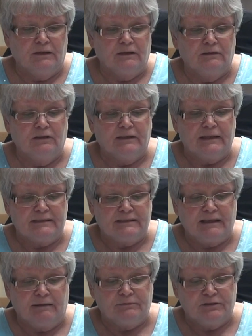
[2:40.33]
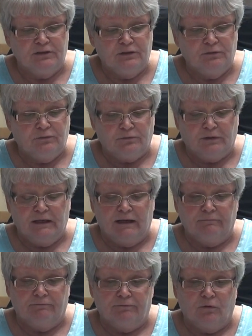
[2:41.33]
look at step 2, 3,
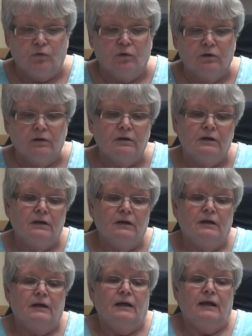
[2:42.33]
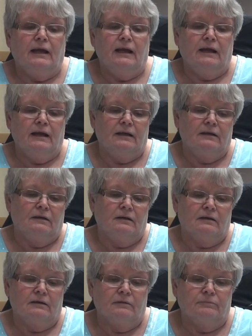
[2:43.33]
and 4 and
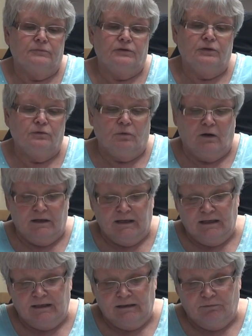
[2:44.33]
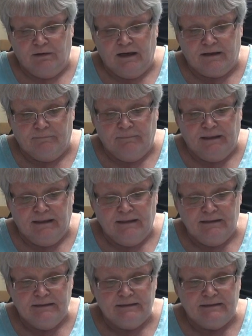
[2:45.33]
do what it
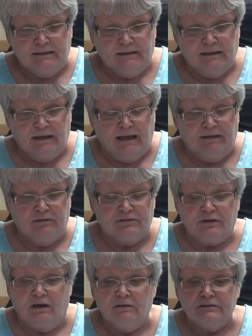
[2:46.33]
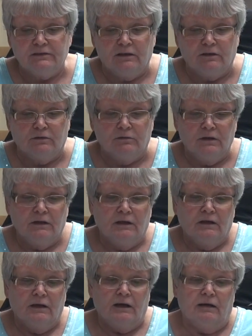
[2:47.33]
recommends. And there's also
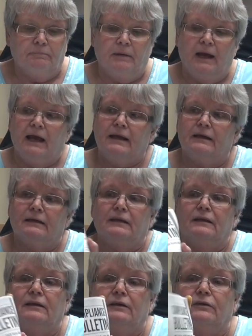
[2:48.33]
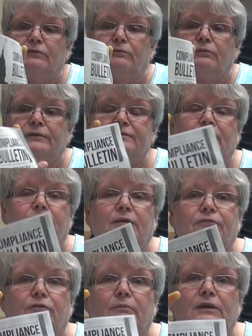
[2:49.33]
a packet in here with some
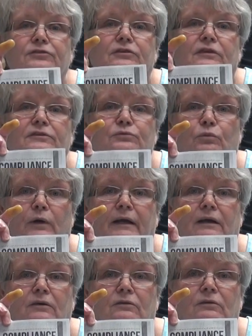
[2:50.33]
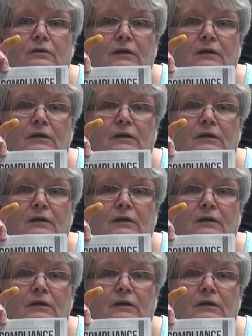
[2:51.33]
information as well